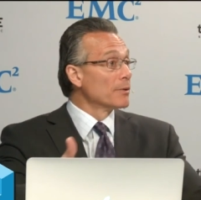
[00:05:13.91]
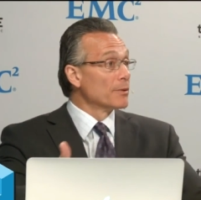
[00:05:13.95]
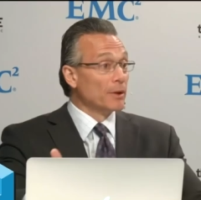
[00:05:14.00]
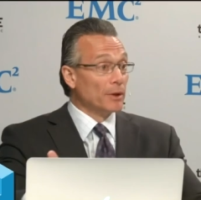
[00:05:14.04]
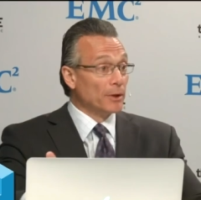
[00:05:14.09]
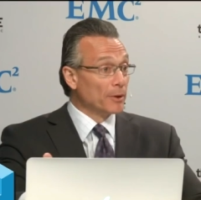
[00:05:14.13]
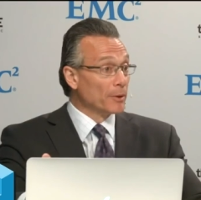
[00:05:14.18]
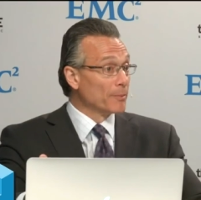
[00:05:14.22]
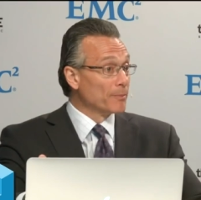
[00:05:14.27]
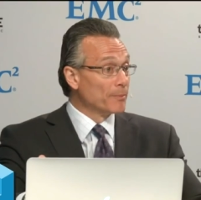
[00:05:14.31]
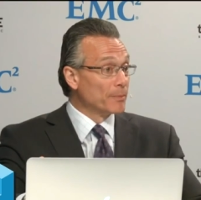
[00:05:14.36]

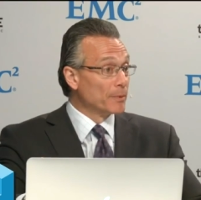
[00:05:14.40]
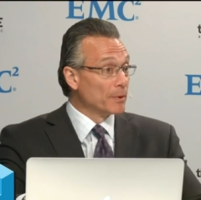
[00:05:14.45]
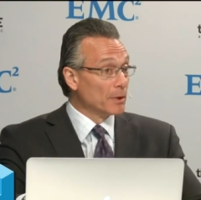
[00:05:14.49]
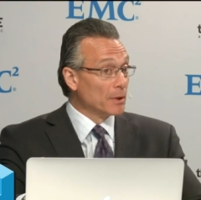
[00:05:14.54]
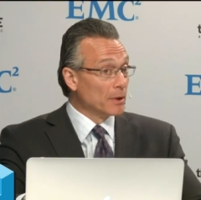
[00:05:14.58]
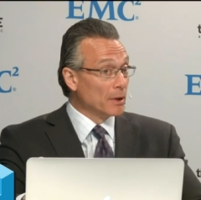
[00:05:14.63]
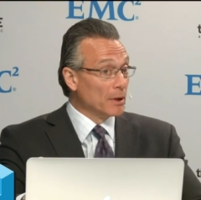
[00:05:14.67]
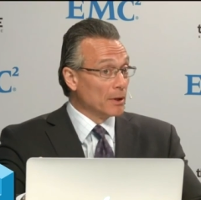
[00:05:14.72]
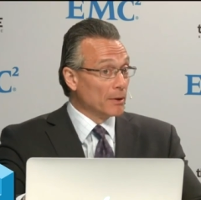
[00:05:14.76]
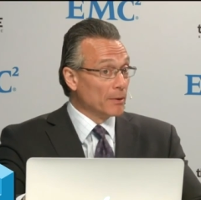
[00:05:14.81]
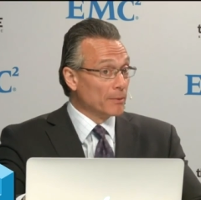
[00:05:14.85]
The
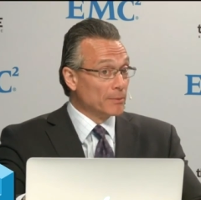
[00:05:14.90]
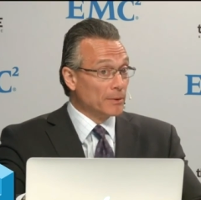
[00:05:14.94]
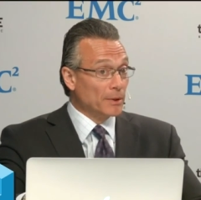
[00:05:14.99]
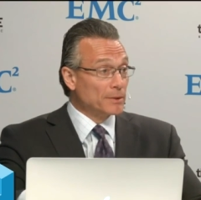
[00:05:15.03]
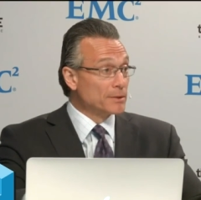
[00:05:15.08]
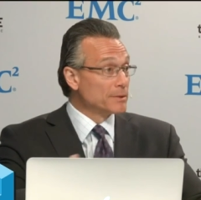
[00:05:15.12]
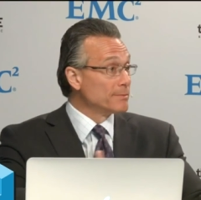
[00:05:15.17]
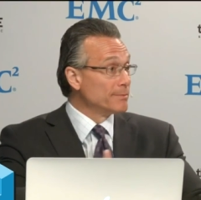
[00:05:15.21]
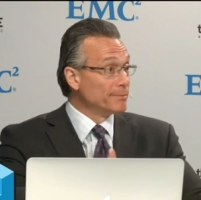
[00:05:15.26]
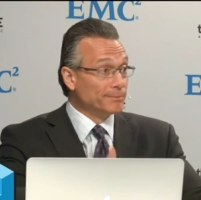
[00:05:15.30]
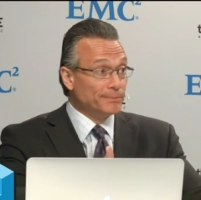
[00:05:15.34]
the, uh,
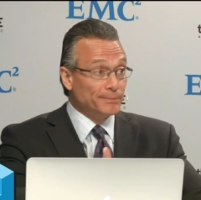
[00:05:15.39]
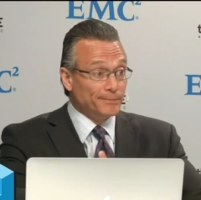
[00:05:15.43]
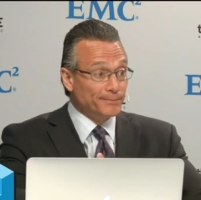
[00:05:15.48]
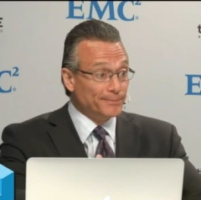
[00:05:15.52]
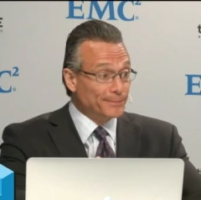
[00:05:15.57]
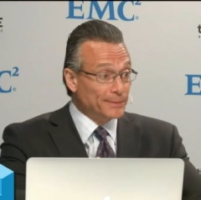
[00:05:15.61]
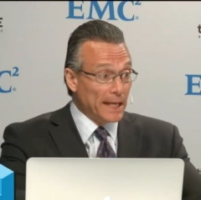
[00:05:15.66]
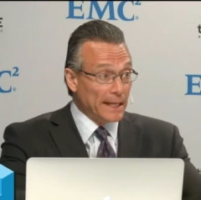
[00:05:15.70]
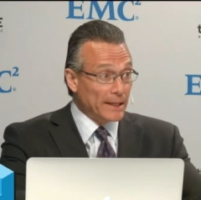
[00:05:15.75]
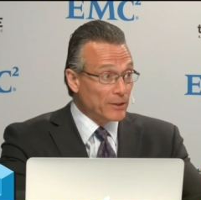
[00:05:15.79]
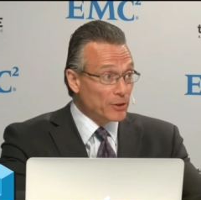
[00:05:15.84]
the
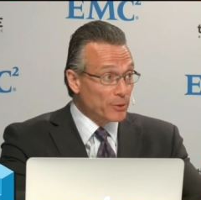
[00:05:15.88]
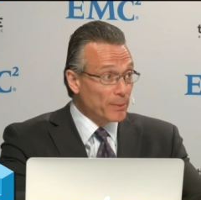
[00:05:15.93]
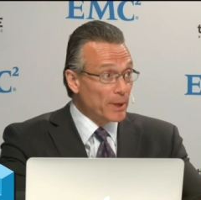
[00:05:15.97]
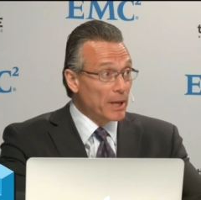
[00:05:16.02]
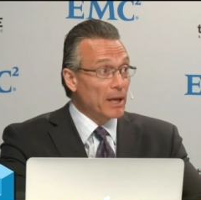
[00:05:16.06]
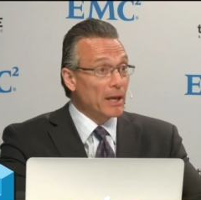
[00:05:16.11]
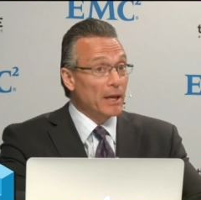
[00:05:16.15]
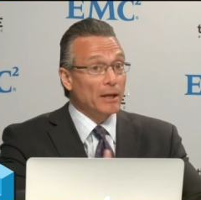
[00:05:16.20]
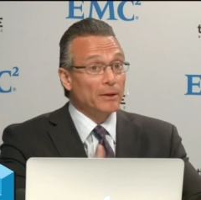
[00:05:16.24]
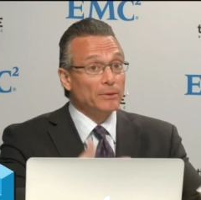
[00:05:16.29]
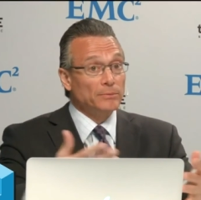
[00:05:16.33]
data
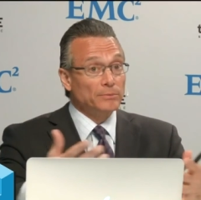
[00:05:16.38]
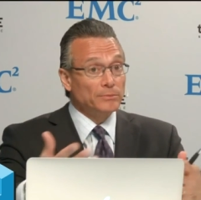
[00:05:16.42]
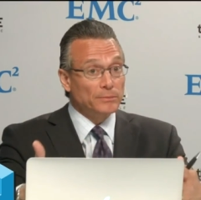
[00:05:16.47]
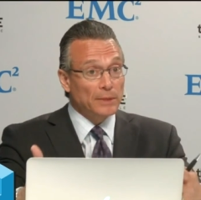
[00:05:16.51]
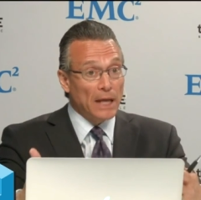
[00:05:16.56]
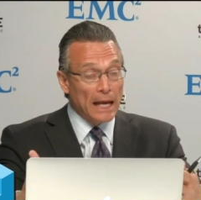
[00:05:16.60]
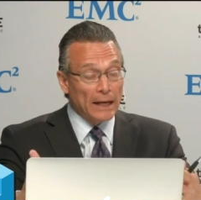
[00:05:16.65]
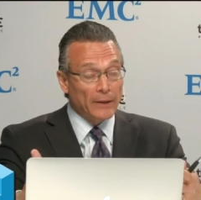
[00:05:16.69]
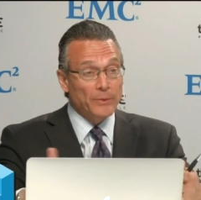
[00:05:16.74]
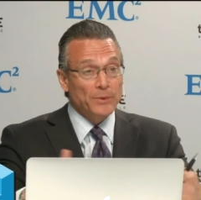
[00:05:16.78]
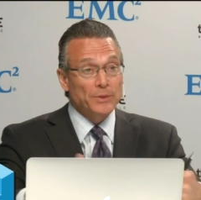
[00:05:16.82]
domain
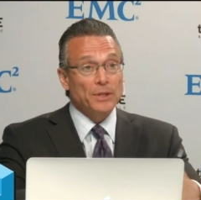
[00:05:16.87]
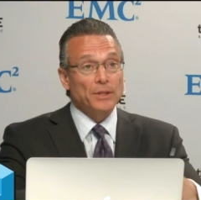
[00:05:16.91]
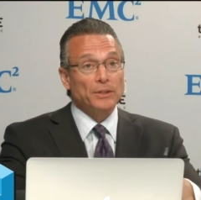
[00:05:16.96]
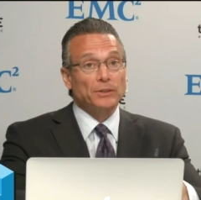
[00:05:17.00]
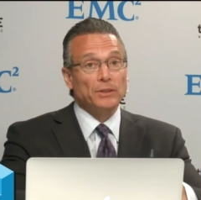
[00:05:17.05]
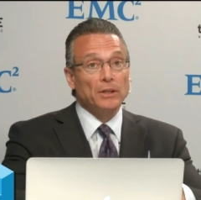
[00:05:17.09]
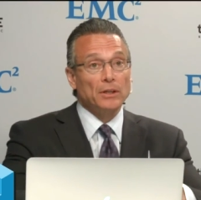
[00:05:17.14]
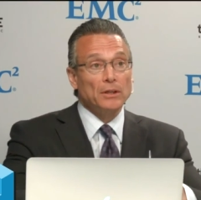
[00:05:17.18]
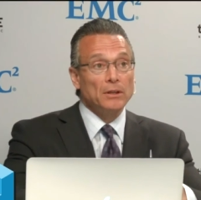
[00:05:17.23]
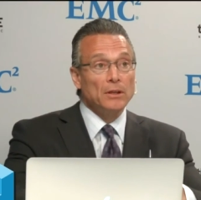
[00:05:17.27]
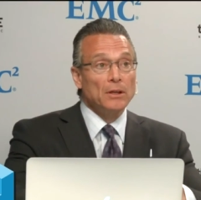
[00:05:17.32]
mm-hmm.
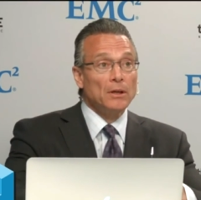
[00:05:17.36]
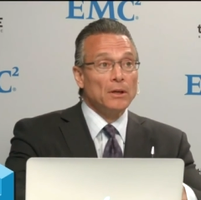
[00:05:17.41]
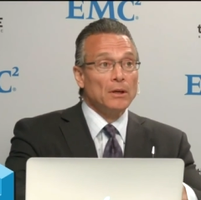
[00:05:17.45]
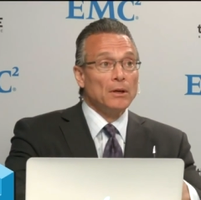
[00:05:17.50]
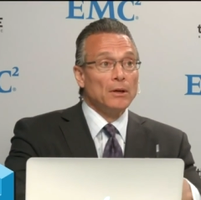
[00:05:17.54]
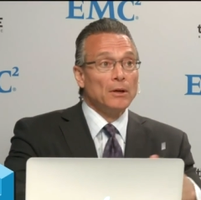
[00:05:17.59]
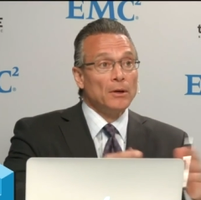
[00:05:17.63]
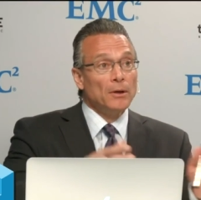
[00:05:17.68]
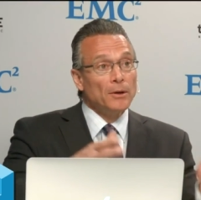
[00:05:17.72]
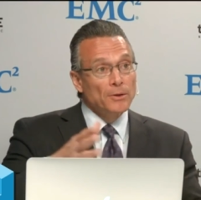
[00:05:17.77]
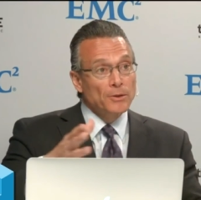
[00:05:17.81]
acquisition. Mm
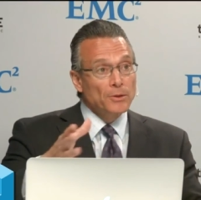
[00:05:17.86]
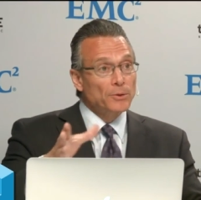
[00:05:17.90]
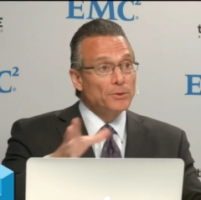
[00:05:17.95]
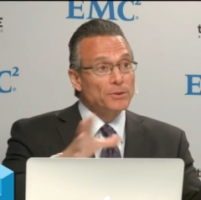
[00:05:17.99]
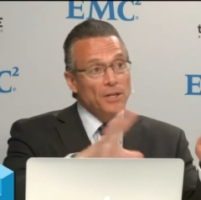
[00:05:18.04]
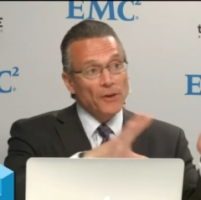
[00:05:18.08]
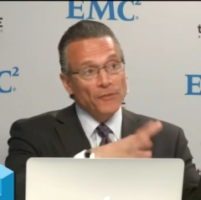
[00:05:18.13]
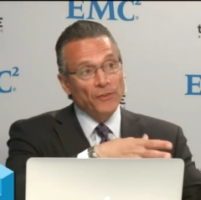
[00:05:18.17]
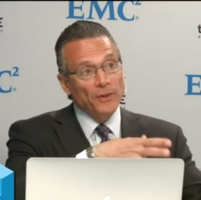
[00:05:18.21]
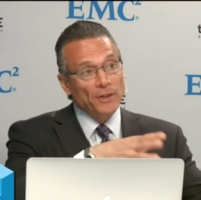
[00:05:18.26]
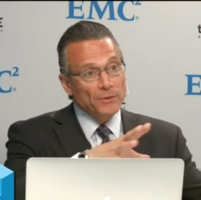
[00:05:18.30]
-hmm. So
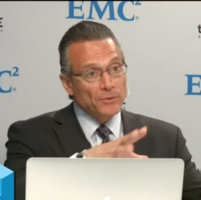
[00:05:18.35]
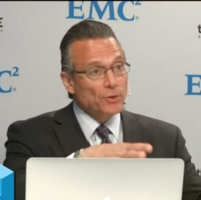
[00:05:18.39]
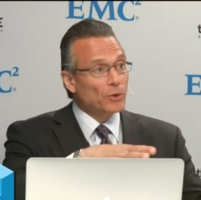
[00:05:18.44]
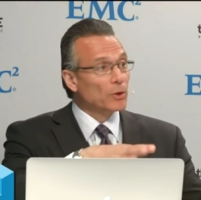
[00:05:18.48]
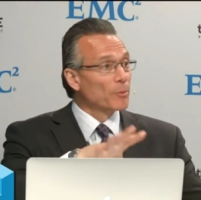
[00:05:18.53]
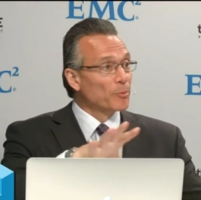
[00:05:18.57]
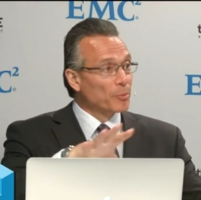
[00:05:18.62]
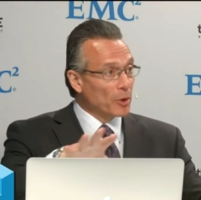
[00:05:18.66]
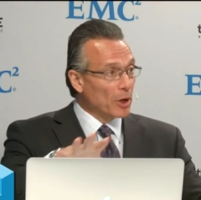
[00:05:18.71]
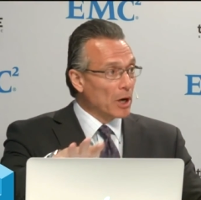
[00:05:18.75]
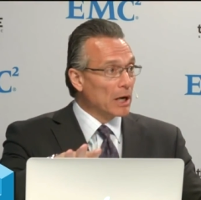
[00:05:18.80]
different
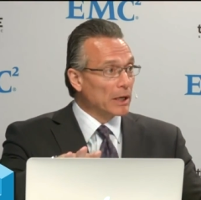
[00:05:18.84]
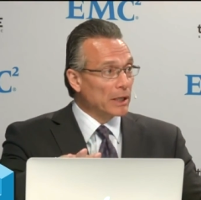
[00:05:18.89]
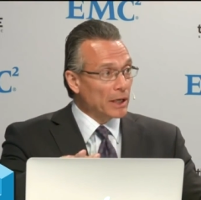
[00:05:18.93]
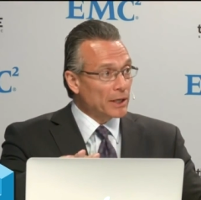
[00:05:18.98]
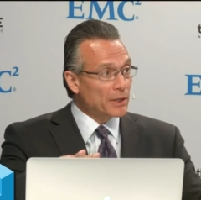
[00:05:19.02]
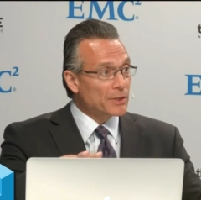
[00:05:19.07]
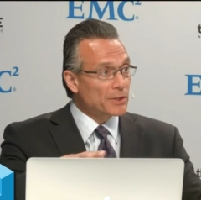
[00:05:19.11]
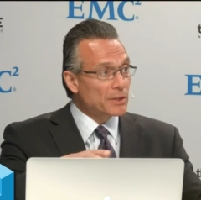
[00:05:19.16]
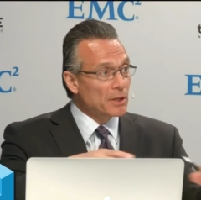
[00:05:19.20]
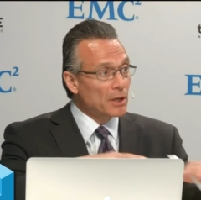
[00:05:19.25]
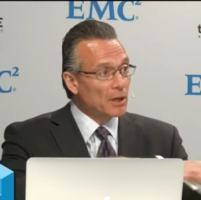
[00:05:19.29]
sort of
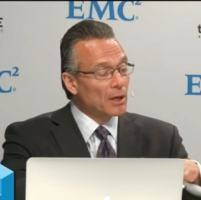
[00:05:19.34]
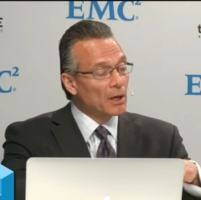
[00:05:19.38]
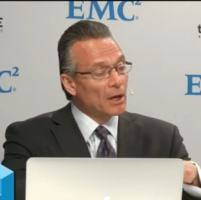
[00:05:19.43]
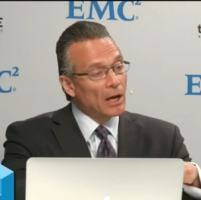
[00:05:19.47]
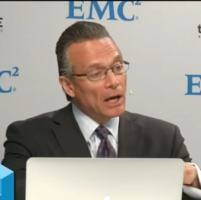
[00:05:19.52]
products.